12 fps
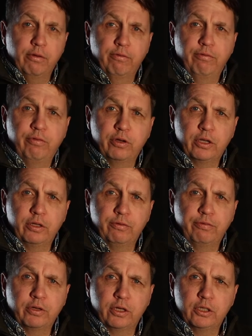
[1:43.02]

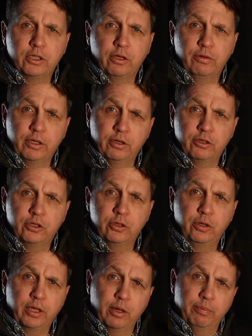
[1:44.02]
footage that you're
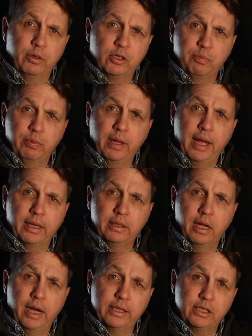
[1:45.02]
shooting and puts black
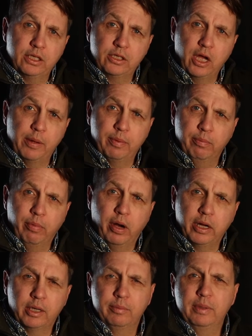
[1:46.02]
lines at the top and
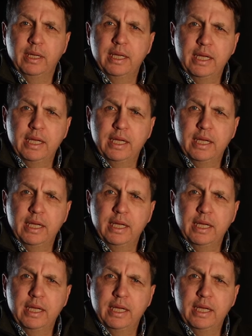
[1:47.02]
bottom.